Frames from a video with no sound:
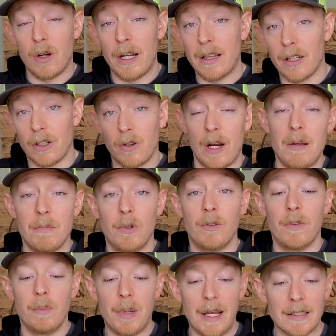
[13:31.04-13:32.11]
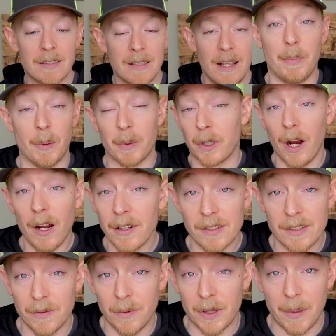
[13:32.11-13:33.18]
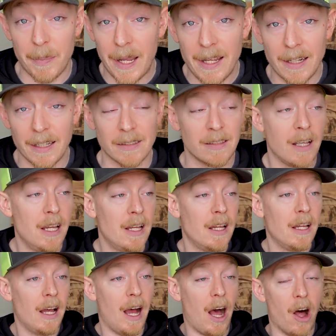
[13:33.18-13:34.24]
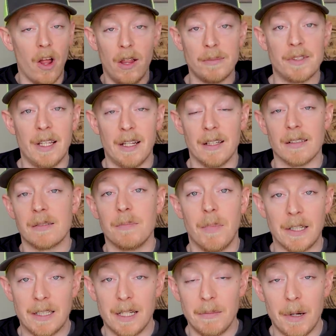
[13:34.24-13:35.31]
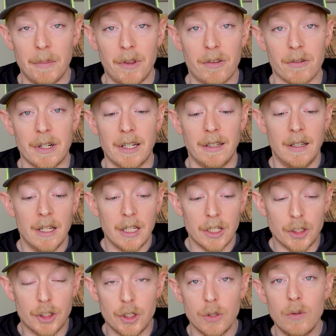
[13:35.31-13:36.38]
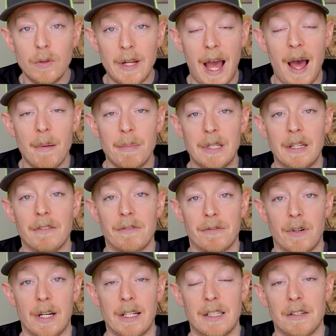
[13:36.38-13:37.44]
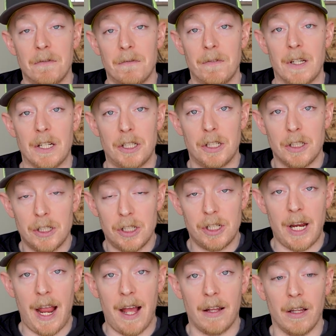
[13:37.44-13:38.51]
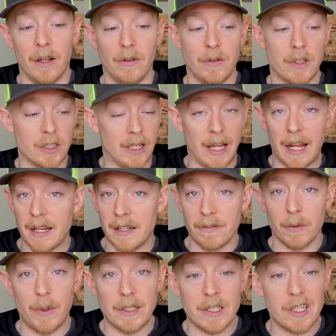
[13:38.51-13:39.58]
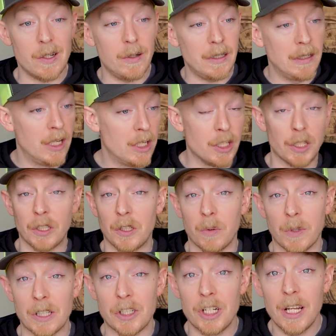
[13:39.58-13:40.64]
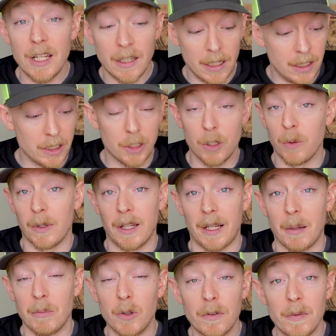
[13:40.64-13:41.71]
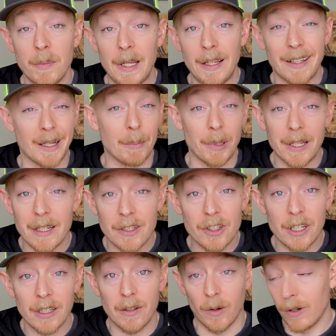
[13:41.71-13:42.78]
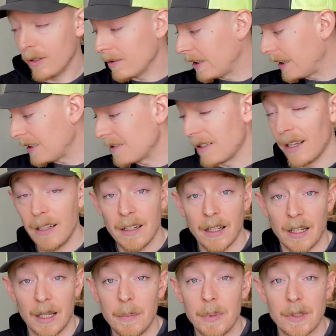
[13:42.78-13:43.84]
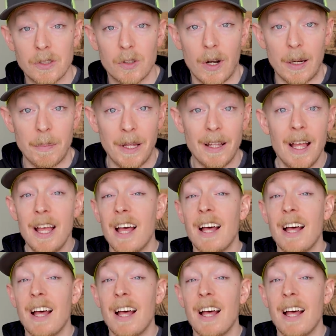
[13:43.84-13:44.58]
great. They're great moving baits, but regardless of what the bait is, all I'm saying is my tip number three, do not be afraid to fish shallow. There's a lot of different ways to do it. You can do it with a jig. You do it with like a moving bait, like a bladed jig, or like I said, a lipless crankbait.